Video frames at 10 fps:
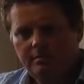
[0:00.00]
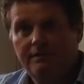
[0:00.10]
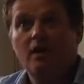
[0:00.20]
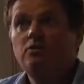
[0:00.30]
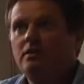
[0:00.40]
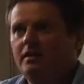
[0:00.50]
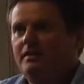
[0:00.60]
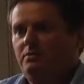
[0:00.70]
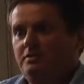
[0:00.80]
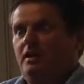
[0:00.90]
If only
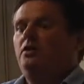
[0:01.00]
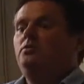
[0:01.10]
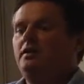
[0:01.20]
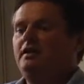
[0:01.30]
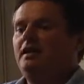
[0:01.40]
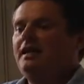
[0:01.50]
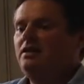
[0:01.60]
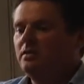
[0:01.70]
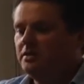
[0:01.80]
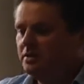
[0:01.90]
it was only
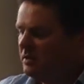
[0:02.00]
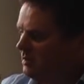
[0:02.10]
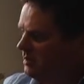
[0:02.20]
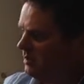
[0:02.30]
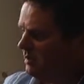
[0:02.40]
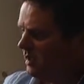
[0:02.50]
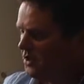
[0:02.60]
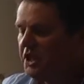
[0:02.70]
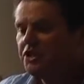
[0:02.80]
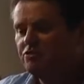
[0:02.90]
language, a
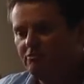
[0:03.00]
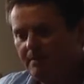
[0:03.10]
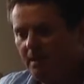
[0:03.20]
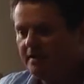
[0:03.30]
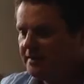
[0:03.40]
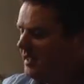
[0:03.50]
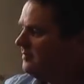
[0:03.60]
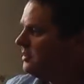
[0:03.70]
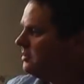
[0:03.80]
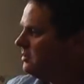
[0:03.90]
dictionary might
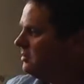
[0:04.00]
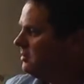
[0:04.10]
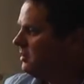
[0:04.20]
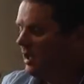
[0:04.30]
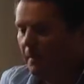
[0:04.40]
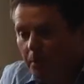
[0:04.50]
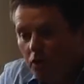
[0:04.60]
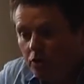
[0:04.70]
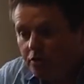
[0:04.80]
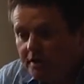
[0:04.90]
save us. A
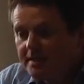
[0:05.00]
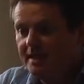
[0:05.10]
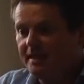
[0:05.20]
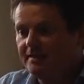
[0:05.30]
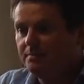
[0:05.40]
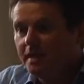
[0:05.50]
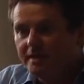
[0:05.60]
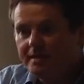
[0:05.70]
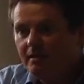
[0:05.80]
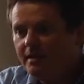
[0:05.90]
book on syntax
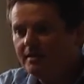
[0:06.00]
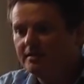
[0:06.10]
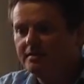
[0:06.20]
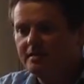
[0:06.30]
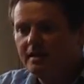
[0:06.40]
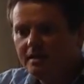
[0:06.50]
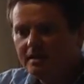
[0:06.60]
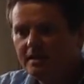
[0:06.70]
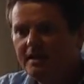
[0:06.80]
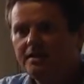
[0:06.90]
might guide us,
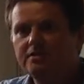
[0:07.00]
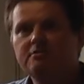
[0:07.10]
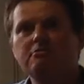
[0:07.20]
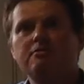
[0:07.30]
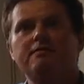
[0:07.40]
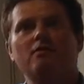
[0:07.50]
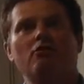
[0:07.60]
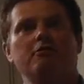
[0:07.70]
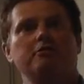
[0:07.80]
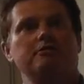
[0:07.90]
lead us through the
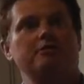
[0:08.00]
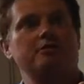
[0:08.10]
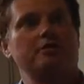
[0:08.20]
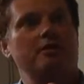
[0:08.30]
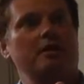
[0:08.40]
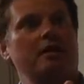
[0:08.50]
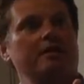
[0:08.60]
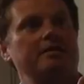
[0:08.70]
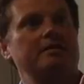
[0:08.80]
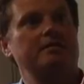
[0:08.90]
forest to the
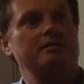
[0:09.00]
light.